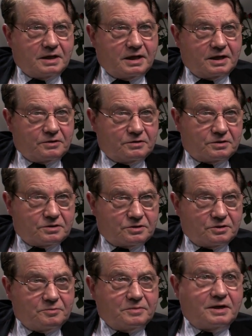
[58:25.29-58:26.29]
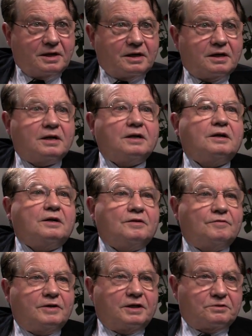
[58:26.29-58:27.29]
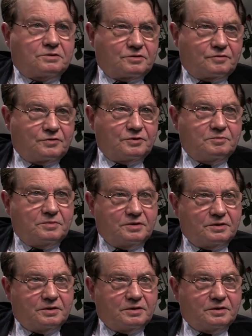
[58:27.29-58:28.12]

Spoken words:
I got some virus from